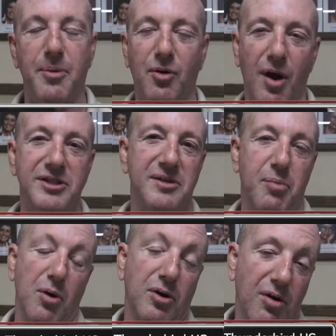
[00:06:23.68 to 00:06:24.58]
across the
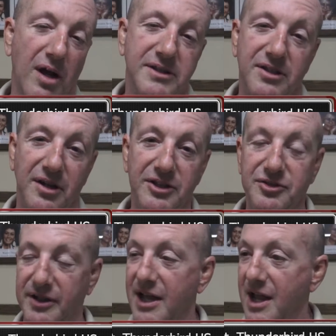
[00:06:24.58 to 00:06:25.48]
board, across the
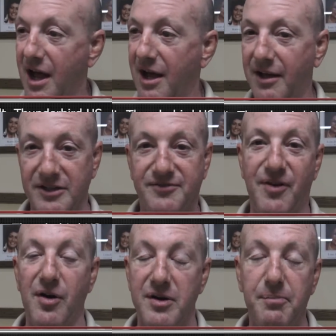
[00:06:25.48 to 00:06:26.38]
country. It's
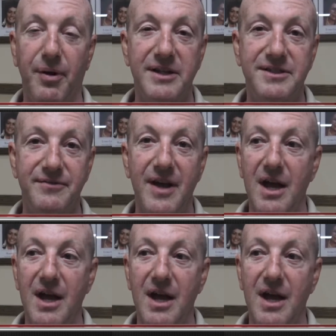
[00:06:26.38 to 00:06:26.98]
very impressive.